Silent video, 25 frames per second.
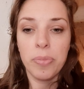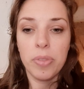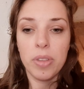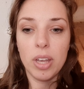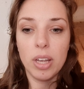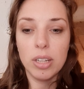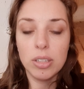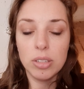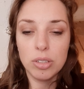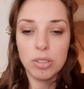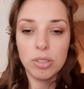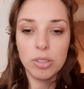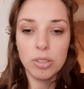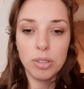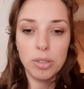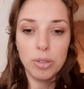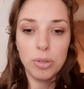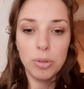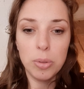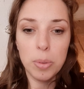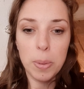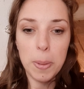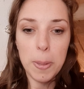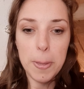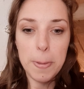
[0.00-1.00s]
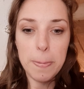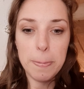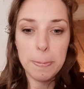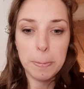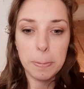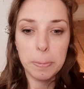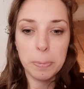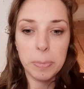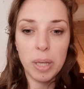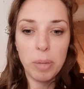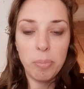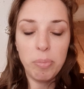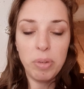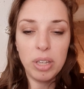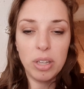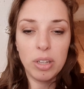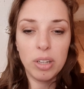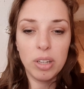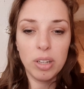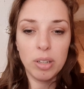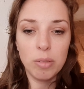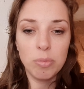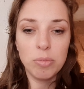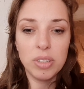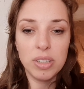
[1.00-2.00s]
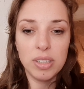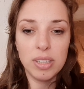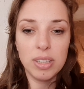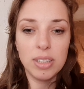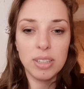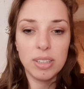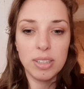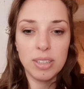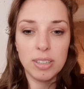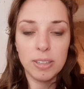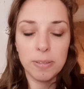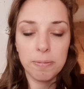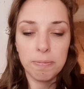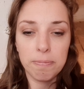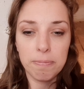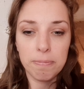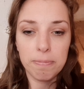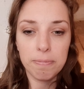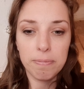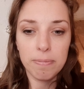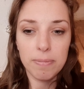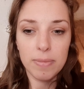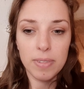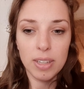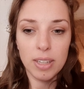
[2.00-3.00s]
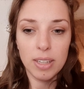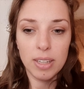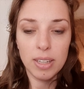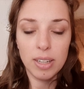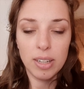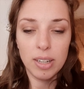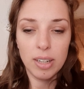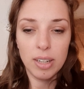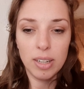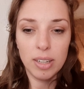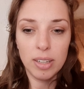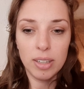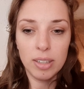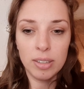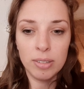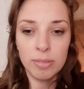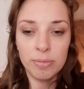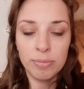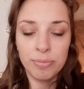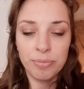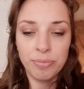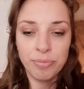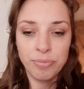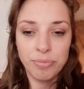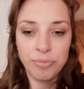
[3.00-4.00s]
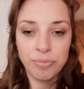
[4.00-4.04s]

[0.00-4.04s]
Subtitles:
And so it becomes um